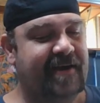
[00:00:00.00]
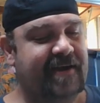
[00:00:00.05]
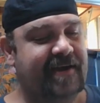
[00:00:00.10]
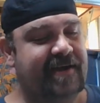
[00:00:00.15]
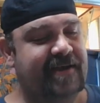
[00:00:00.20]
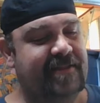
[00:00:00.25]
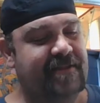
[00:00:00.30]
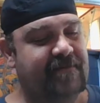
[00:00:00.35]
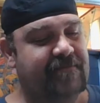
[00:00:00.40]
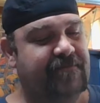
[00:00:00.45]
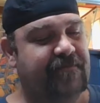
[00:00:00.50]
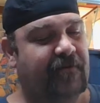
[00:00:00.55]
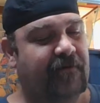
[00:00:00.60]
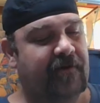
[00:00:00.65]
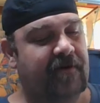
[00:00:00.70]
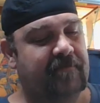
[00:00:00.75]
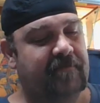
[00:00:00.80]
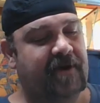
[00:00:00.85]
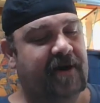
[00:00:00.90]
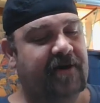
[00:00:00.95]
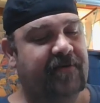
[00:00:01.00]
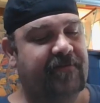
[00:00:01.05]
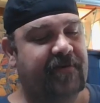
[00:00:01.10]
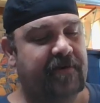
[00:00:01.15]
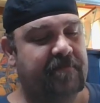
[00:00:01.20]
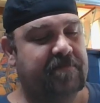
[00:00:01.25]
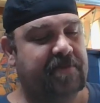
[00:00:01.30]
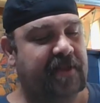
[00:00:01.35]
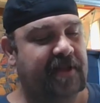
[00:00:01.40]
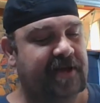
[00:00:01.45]
in the form of
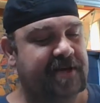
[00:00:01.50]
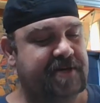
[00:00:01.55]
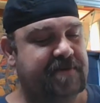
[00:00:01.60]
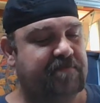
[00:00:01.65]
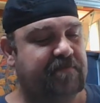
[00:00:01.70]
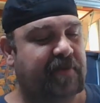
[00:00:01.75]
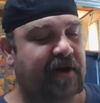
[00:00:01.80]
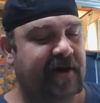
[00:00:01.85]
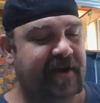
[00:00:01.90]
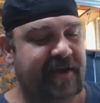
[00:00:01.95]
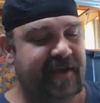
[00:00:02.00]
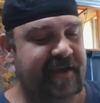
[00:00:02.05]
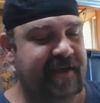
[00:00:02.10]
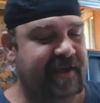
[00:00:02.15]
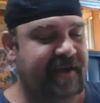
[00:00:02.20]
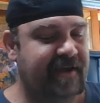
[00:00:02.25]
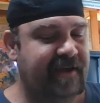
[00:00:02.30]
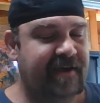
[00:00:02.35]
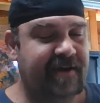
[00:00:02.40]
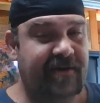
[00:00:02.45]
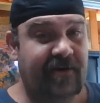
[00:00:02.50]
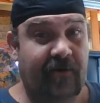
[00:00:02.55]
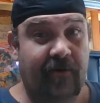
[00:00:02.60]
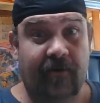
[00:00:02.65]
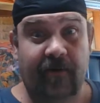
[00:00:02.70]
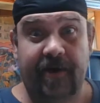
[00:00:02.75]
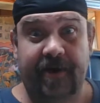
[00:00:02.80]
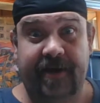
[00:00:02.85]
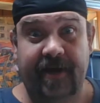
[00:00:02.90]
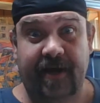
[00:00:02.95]
her plush bunny.
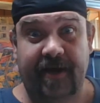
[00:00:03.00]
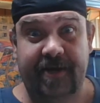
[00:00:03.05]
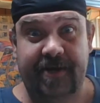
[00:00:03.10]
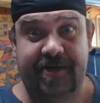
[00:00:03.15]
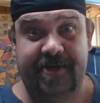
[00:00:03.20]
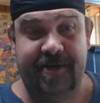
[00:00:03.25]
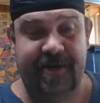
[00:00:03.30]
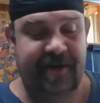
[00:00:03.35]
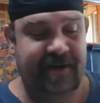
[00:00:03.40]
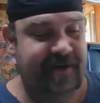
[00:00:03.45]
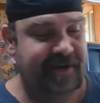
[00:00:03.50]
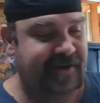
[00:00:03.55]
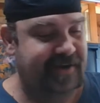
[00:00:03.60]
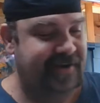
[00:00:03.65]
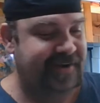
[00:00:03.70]
Or does she?